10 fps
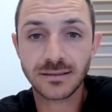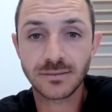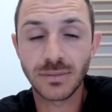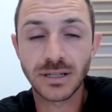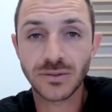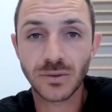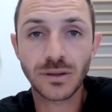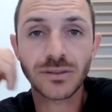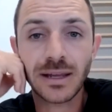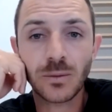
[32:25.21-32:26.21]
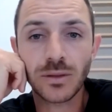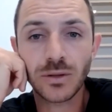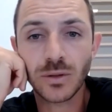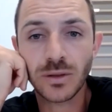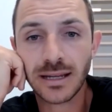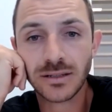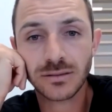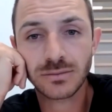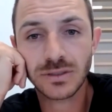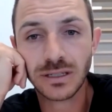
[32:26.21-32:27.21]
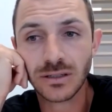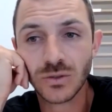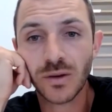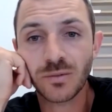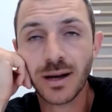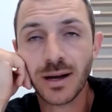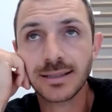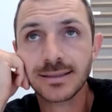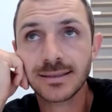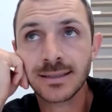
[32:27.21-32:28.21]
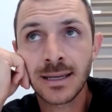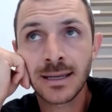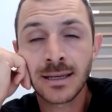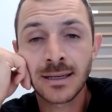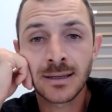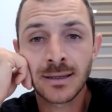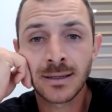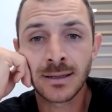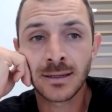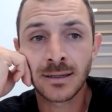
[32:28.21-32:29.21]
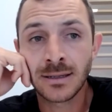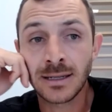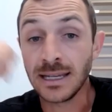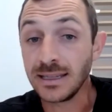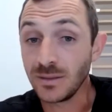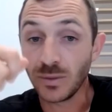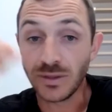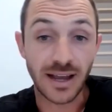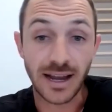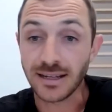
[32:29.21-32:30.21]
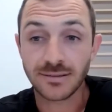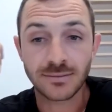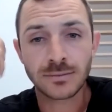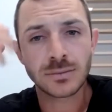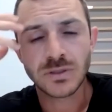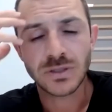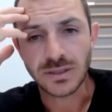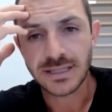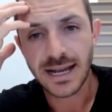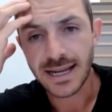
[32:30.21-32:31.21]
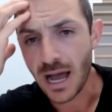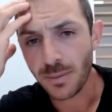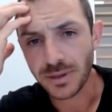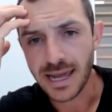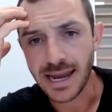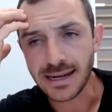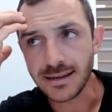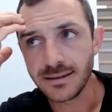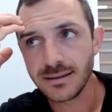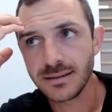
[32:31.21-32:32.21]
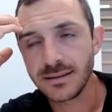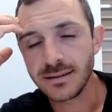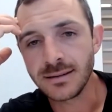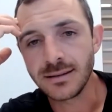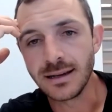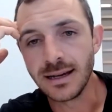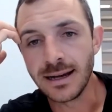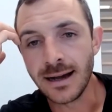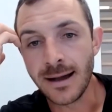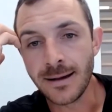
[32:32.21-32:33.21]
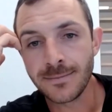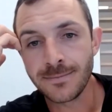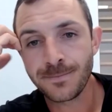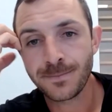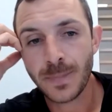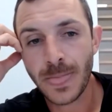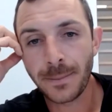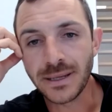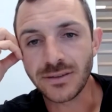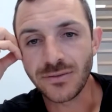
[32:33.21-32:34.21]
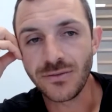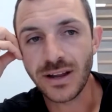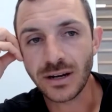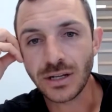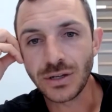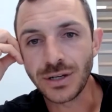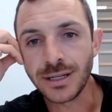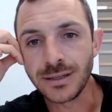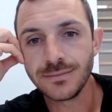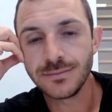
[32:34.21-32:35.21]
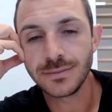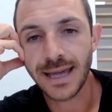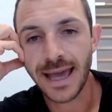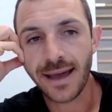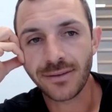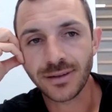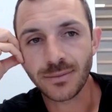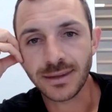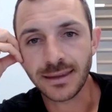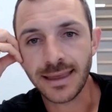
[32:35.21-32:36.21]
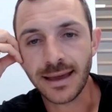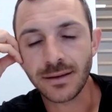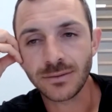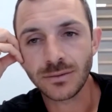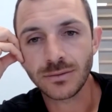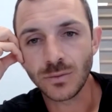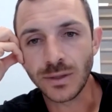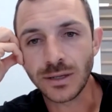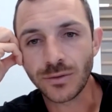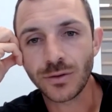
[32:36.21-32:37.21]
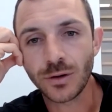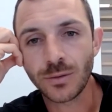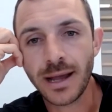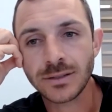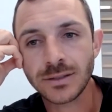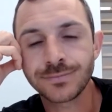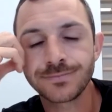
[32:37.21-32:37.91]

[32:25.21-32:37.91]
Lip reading: much of real estate with you in the next 6 to 12 months, and then we sign it. So it's not complicated, but it's very good to have something that we can refer back to.